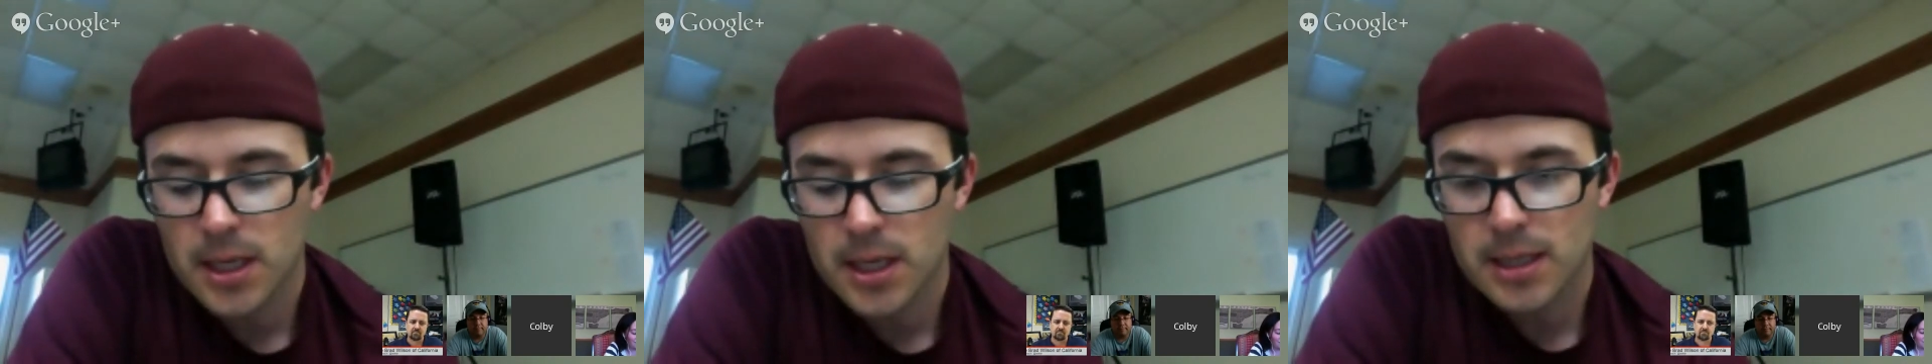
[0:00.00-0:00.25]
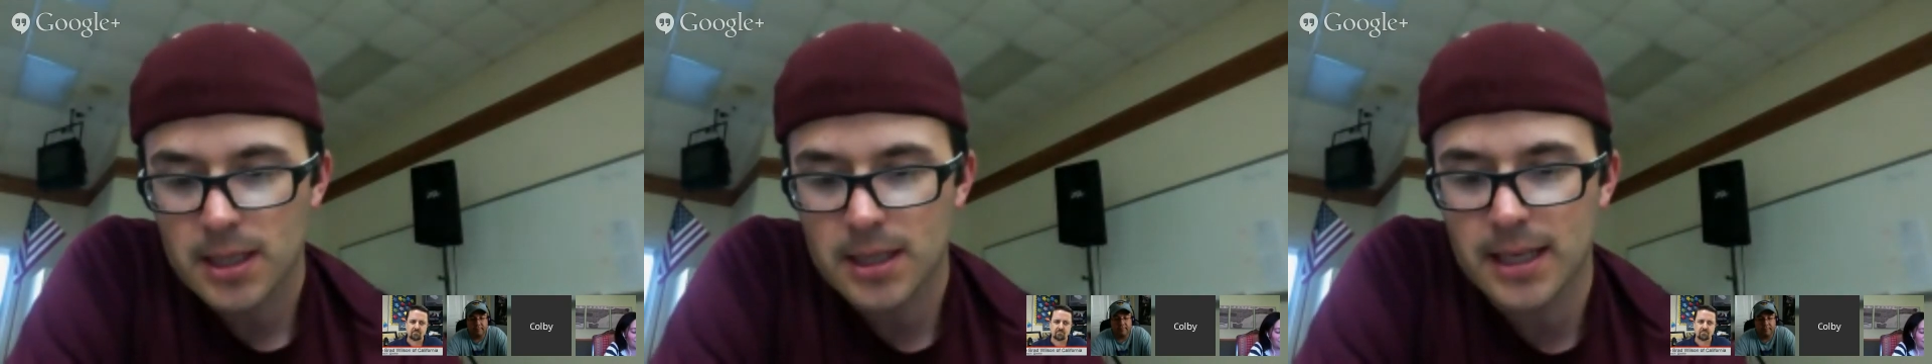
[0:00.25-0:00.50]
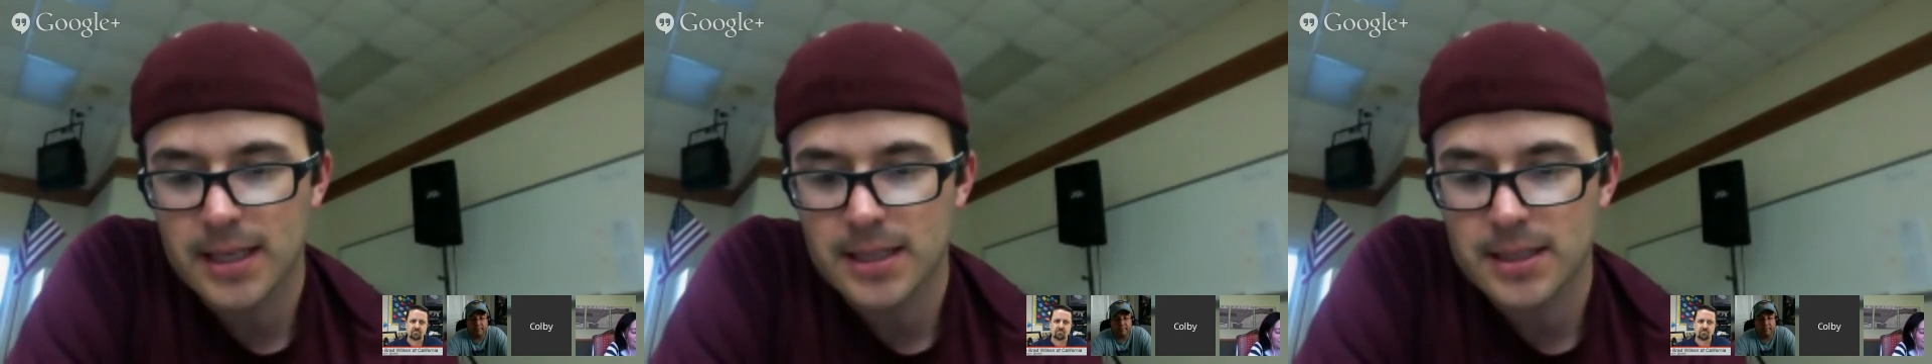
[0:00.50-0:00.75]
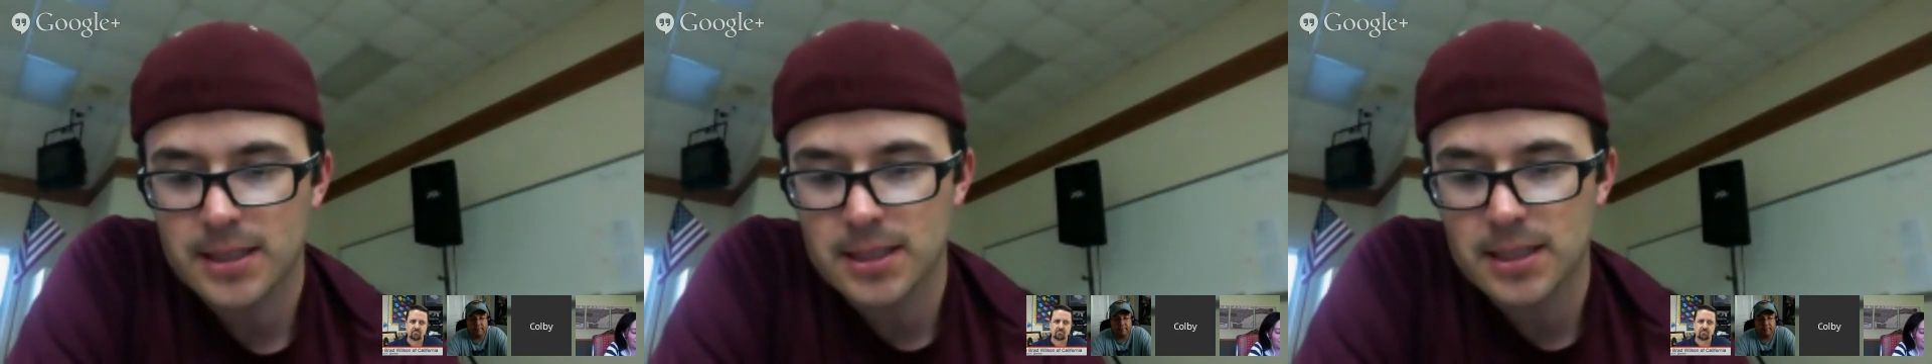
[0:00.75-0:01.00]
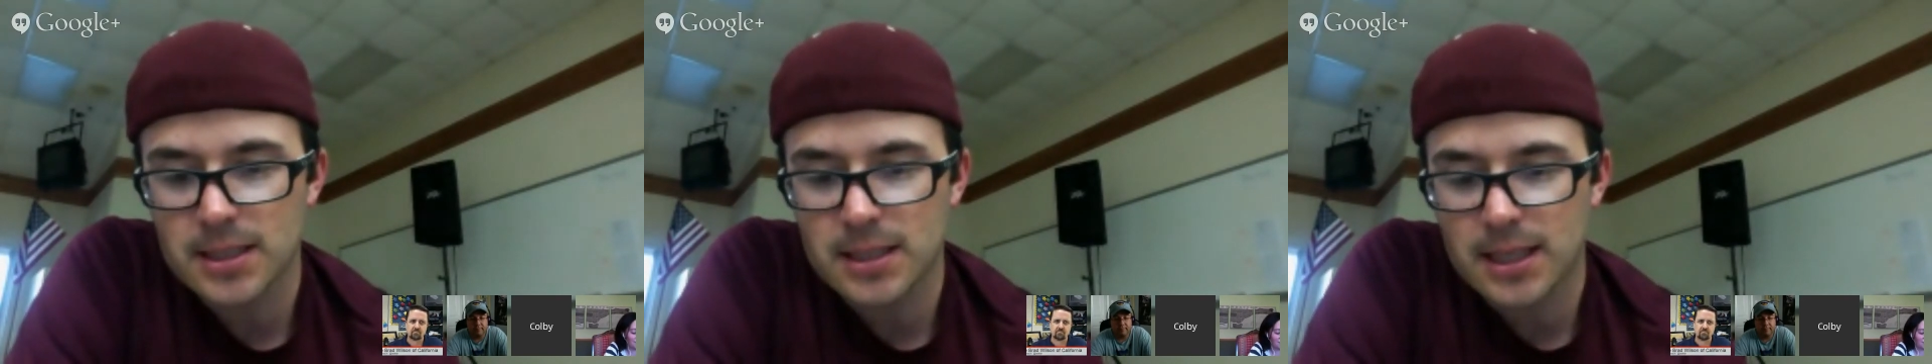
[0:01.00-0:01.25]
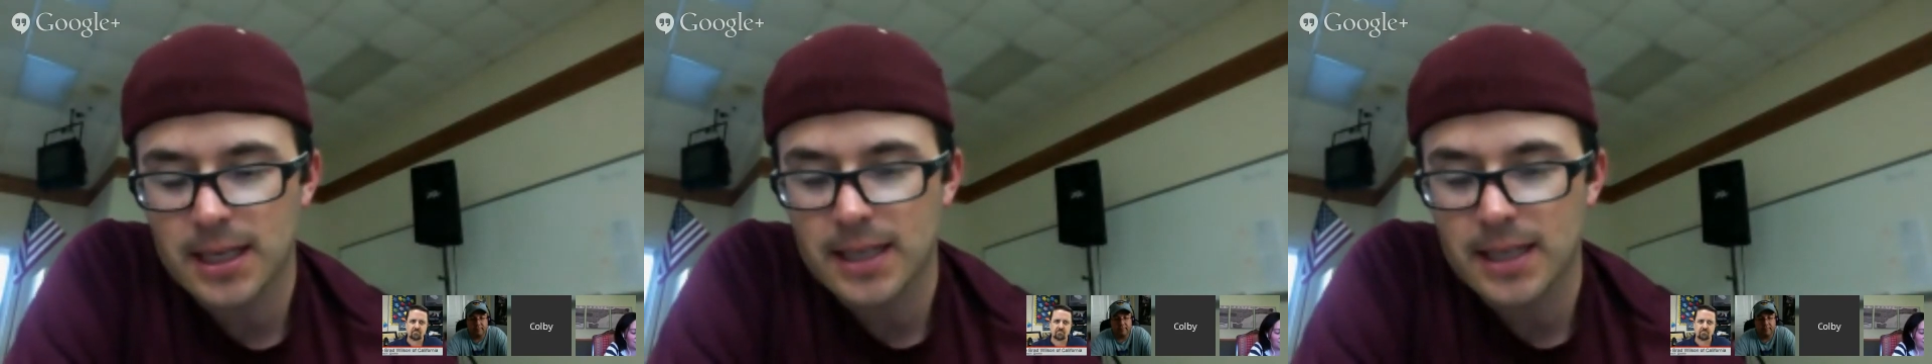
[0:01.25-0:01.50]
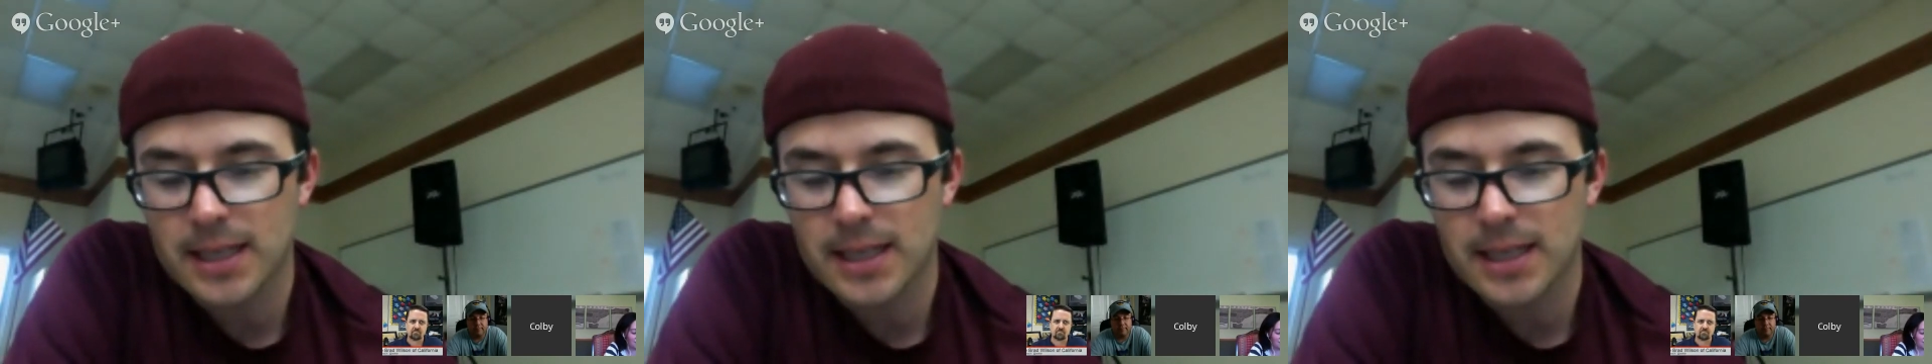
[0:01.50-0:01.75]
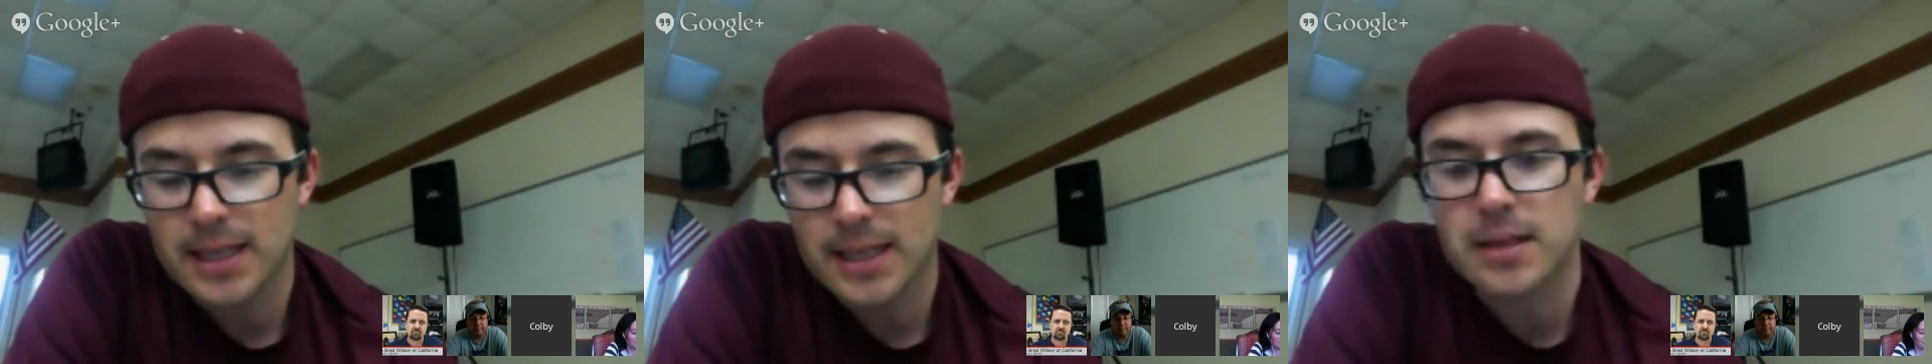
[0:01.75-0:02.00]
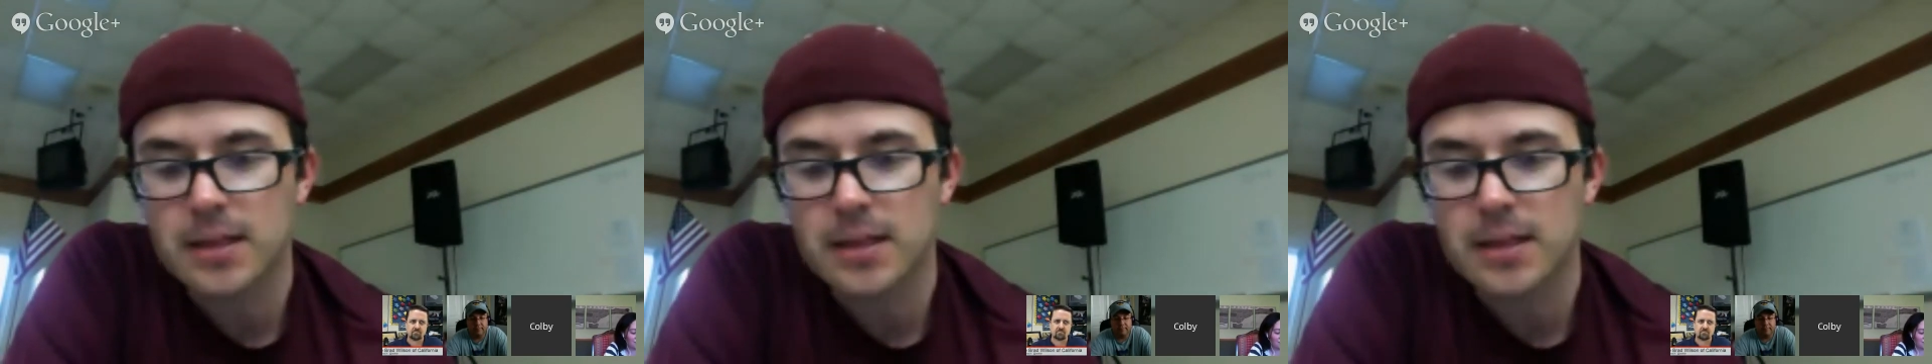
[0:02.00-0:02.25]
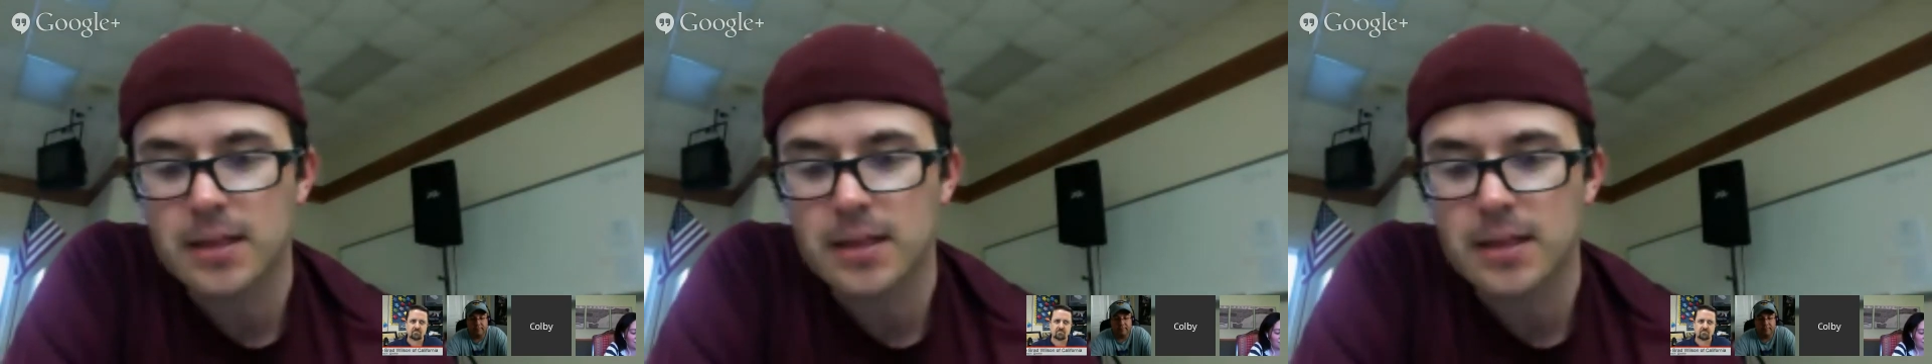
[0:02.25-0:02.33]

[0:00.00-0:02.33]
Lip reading: that they can see that they need to find